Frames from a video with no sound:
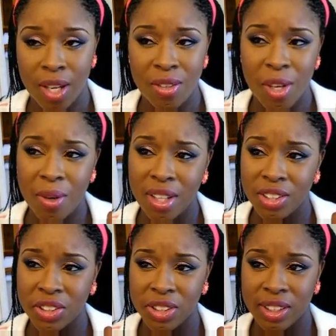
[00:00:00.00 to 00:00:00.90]
I don't know
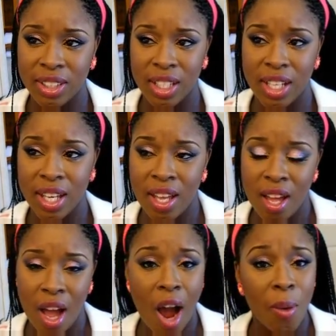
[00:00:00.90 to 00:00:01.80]
how the stores sell it.
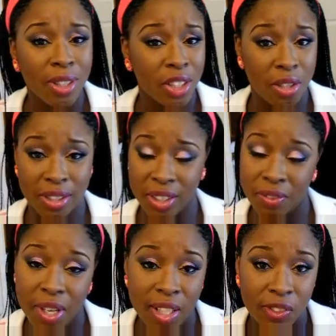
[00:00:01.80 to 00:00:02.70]
I always go to
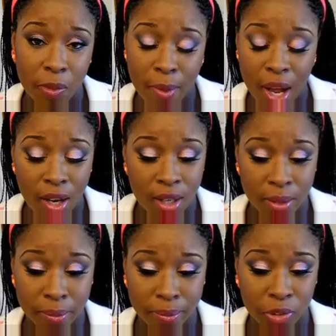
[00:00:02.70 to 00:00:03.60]
CVS for
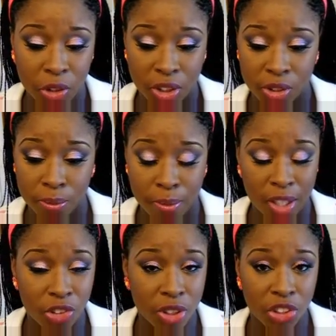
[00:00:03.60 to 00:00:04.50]

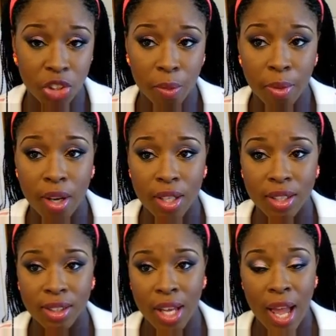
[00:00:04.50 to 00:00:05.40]
my drugstore
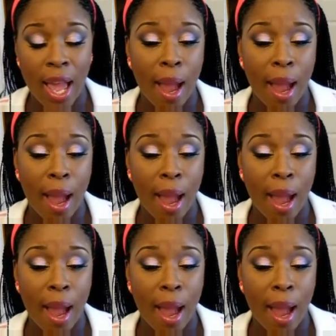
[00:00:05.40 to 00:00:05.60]
products.